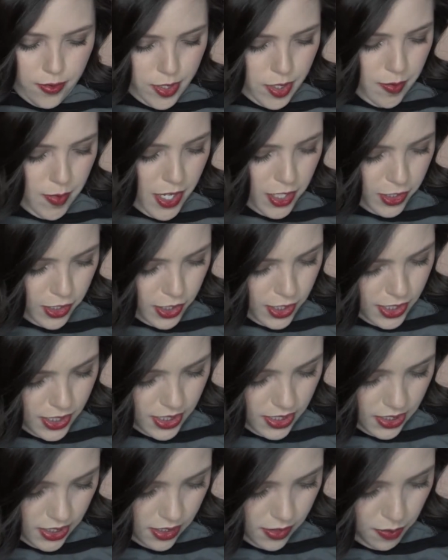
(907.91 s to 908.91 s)
real
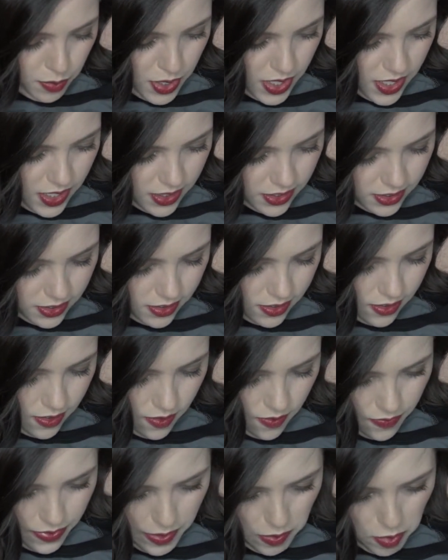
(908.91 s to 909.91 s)
monsters because
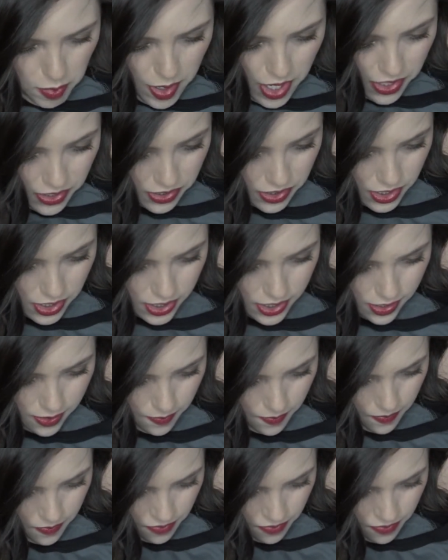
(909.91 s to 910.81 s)
they were monsters